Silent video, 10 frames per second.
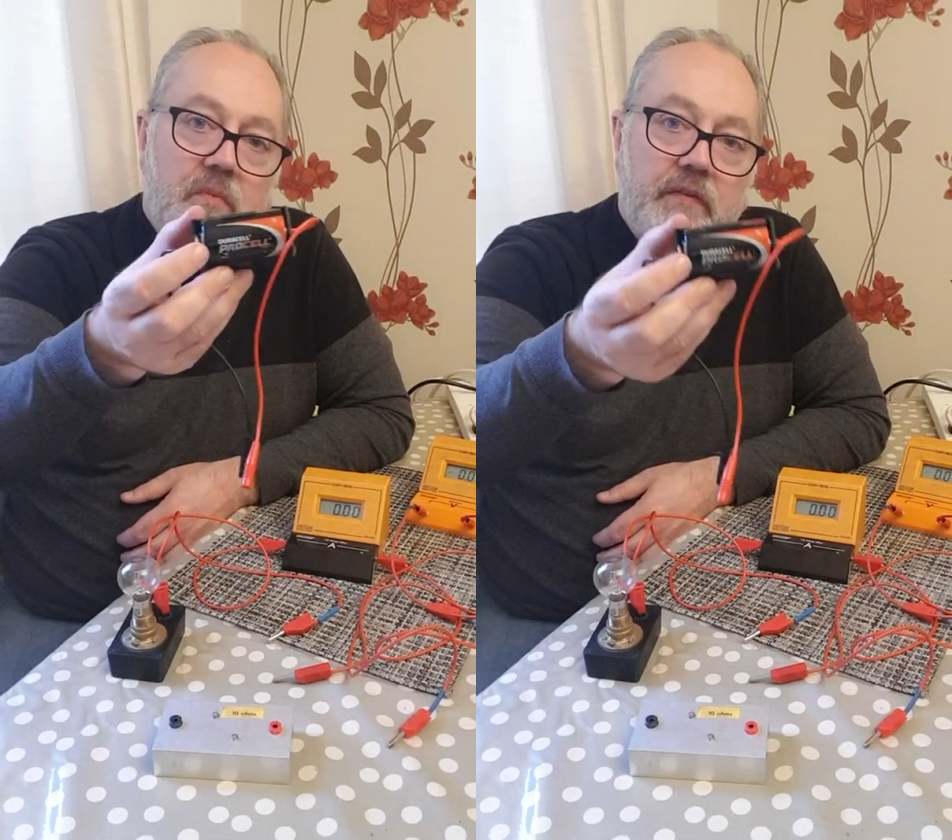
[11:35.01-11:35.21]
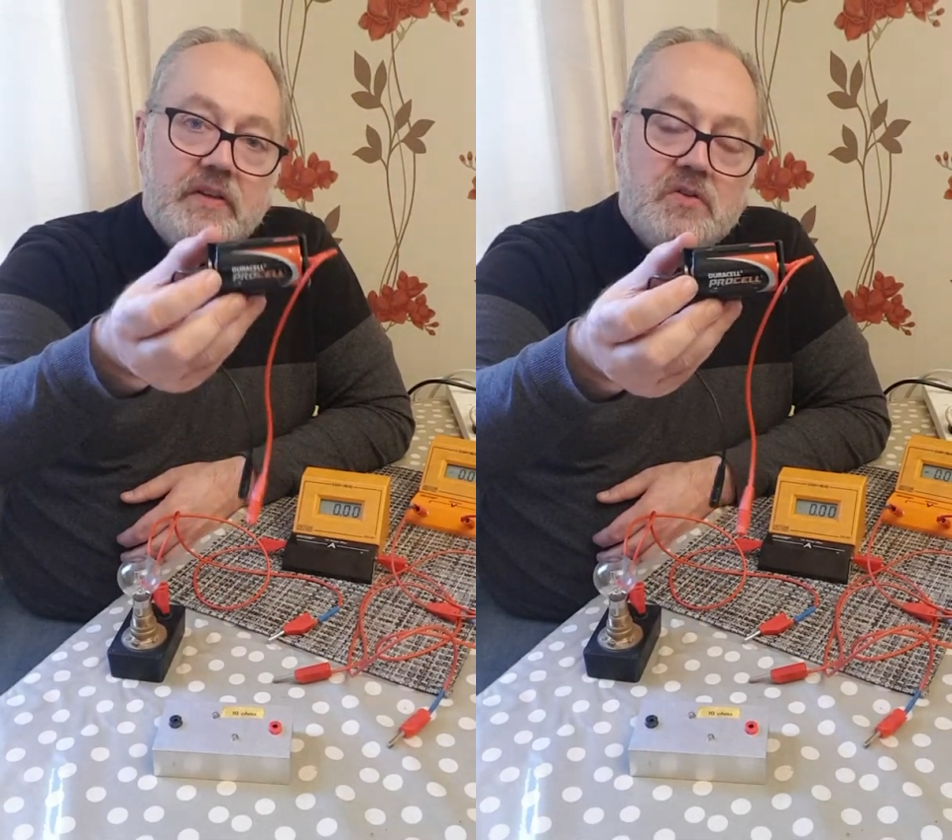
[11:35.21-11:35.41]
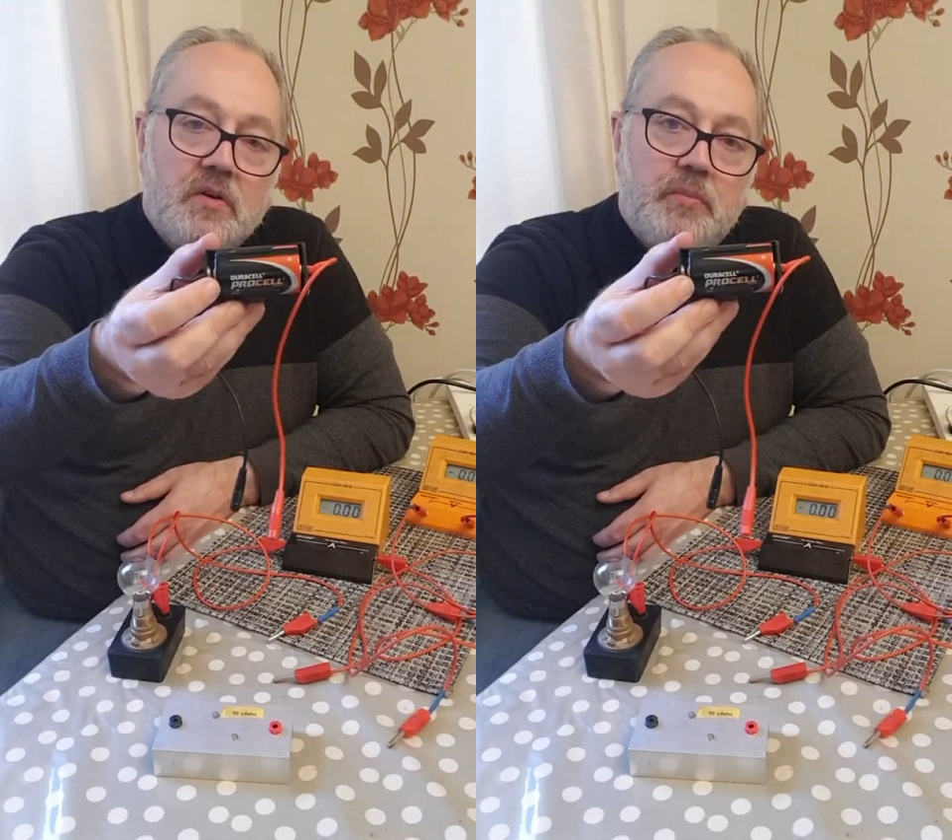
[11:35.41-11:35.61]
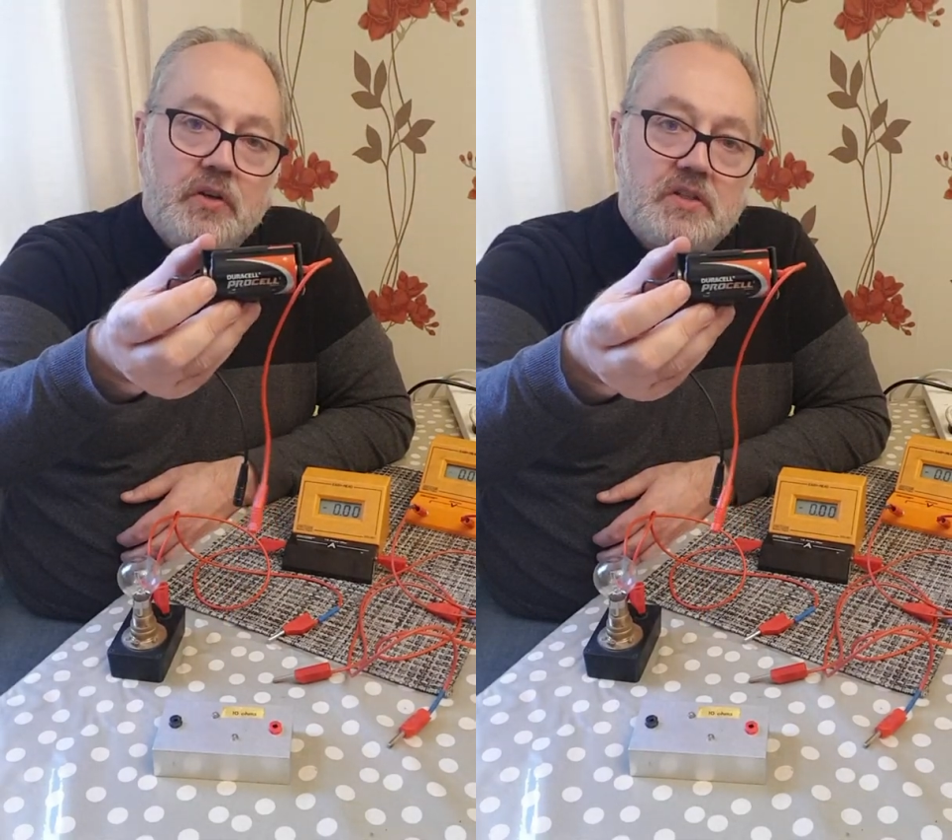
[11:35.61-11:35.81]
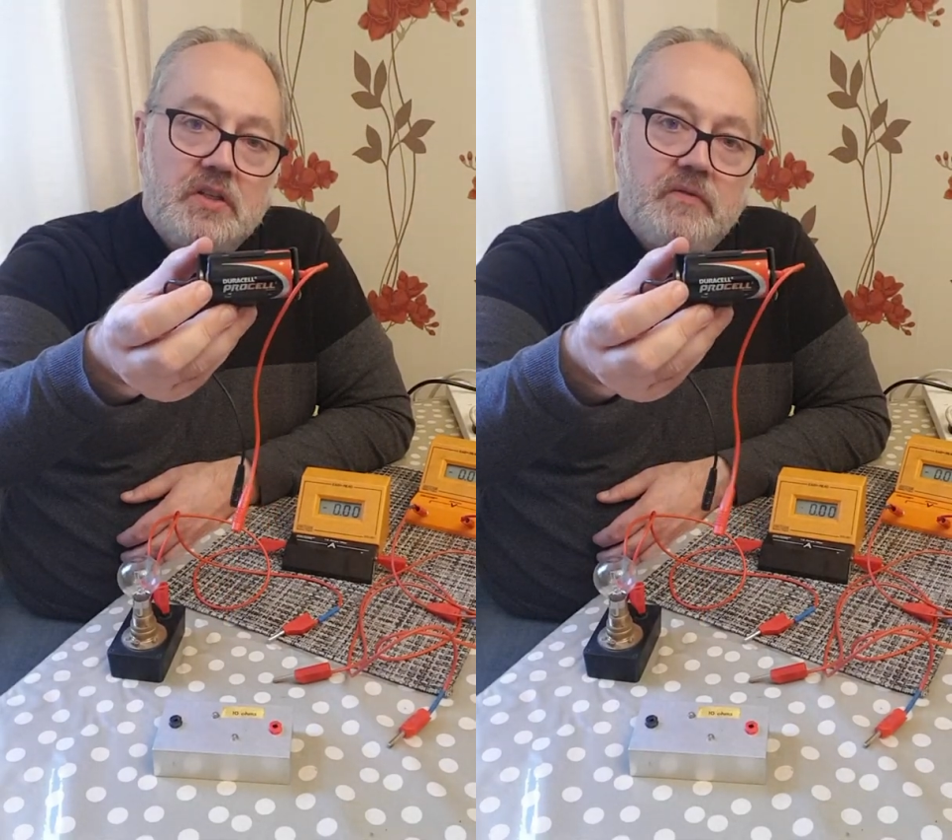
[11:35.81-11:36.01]
if it's
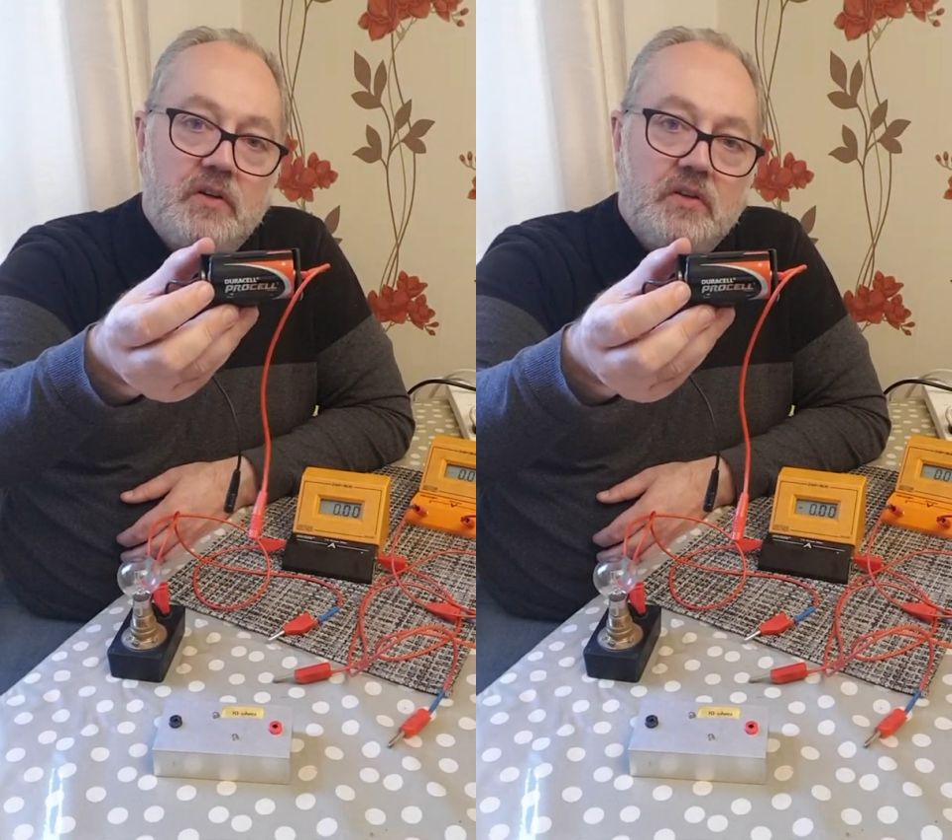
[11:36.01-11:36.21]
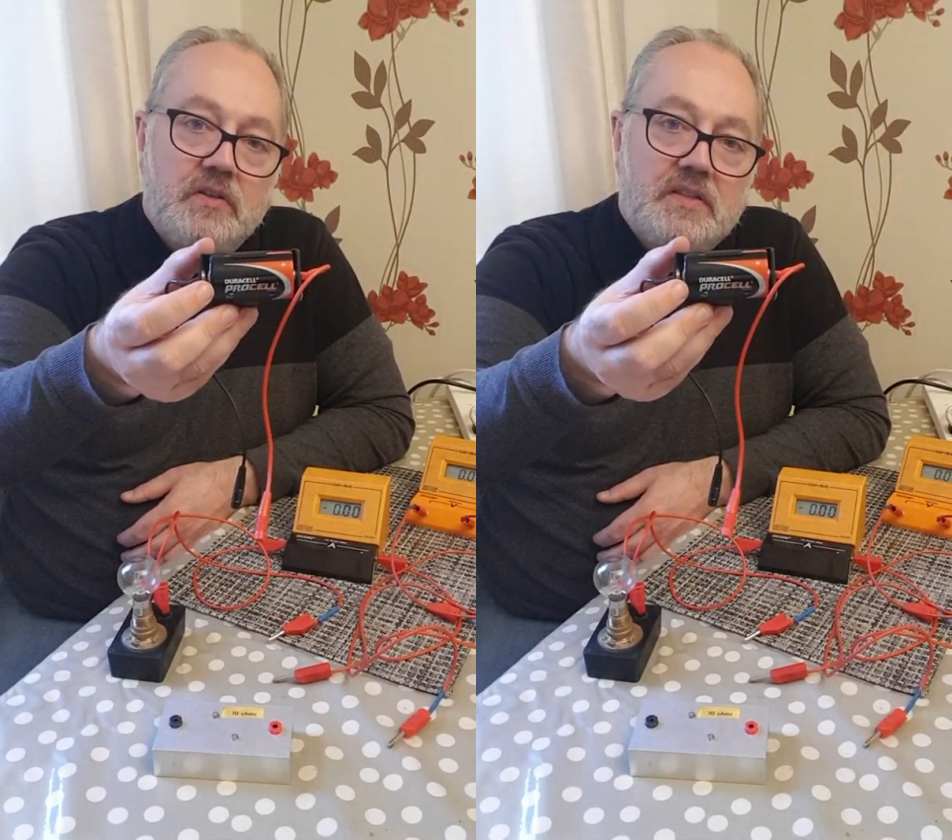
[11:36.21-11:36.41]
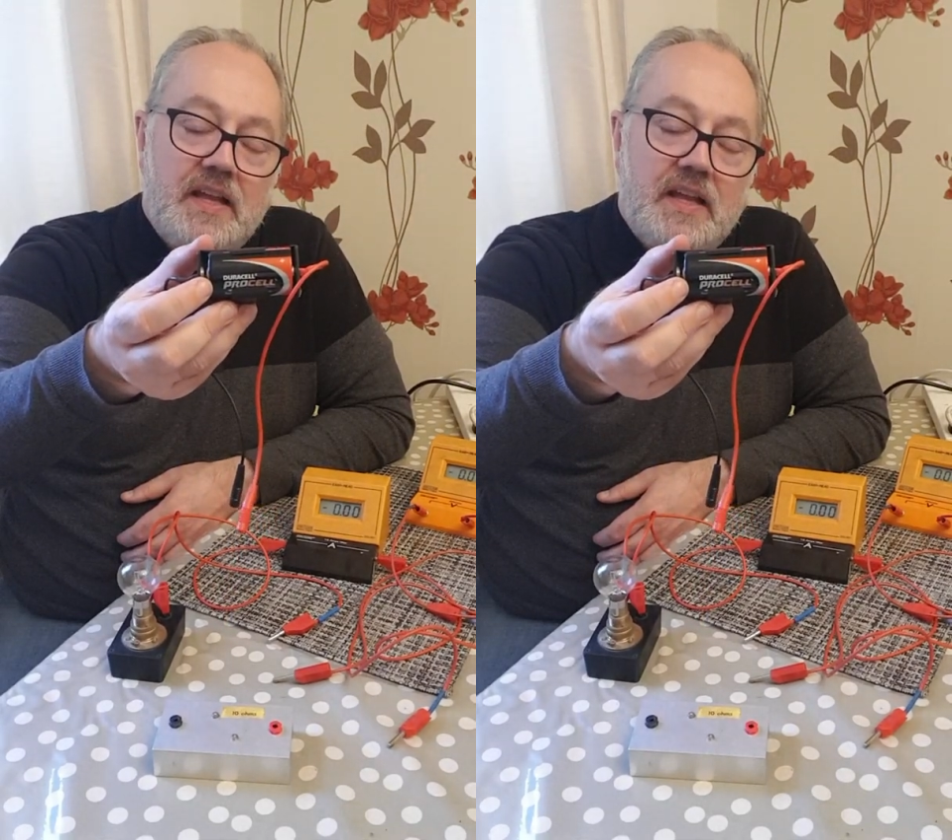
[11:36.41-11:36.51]
0.2 volts,